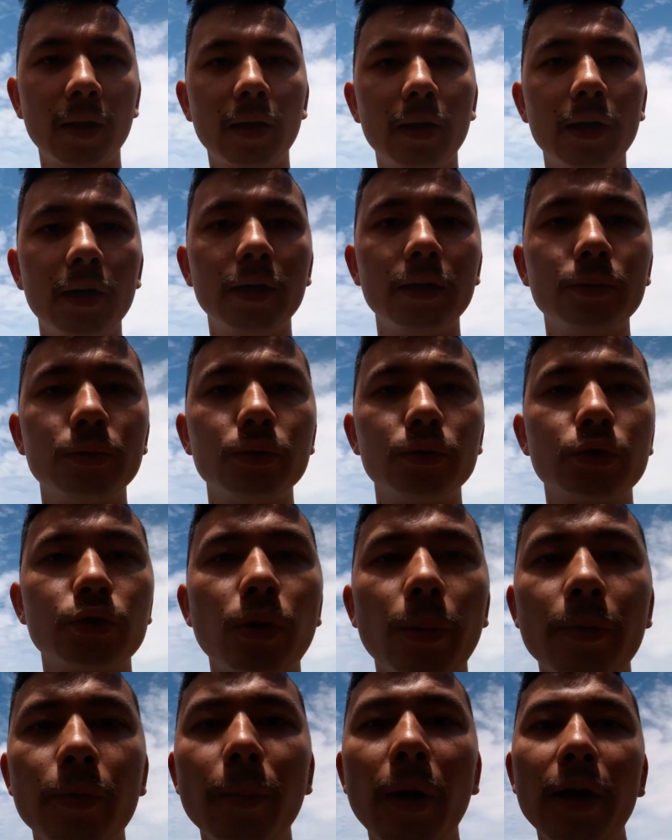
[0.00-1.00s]
will
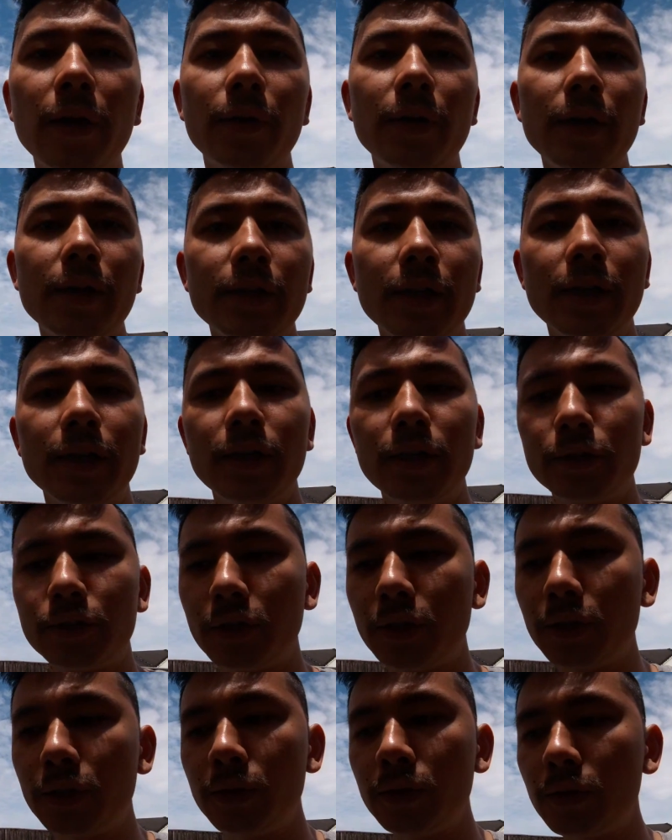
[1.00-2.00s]
swap the bike around and I'll
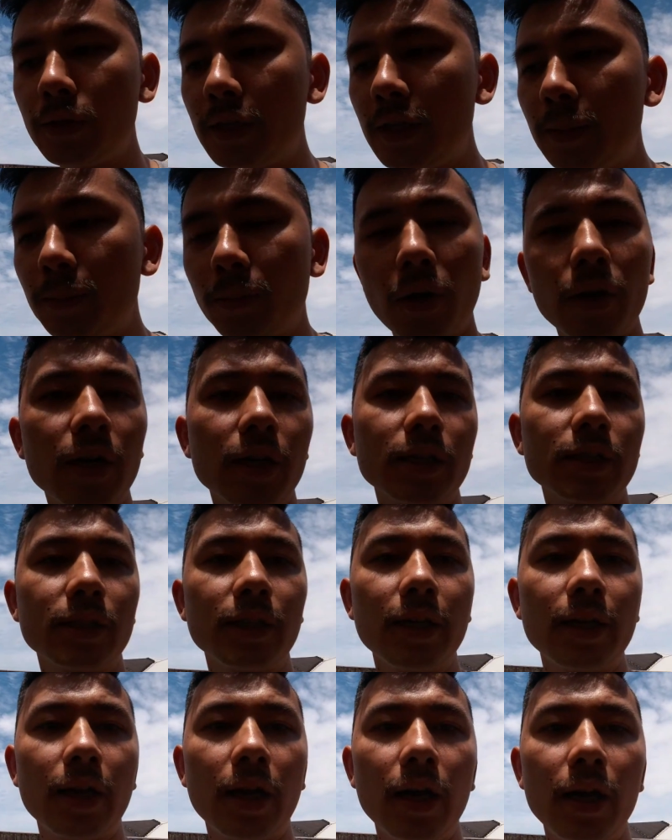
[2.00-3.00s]
show you the products
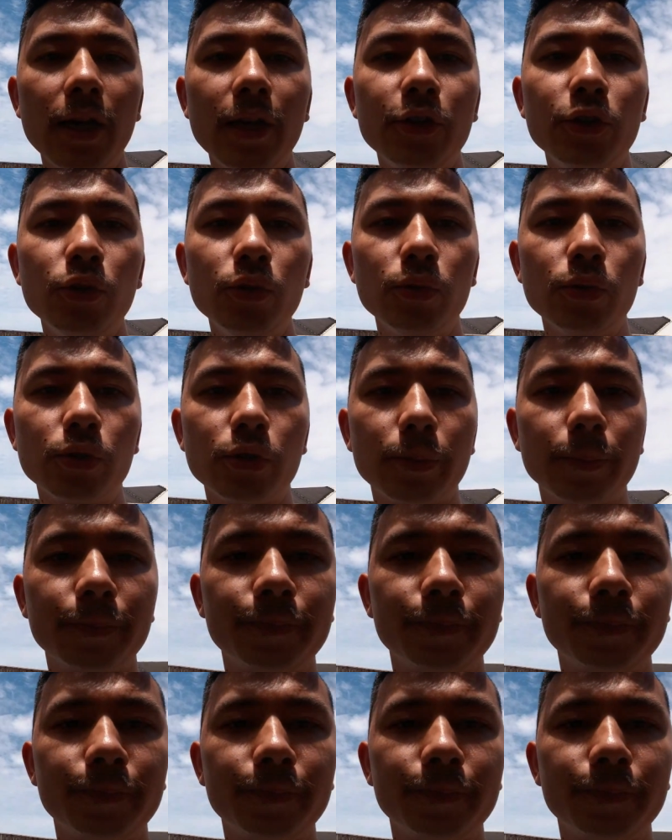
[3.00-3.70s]
that I use.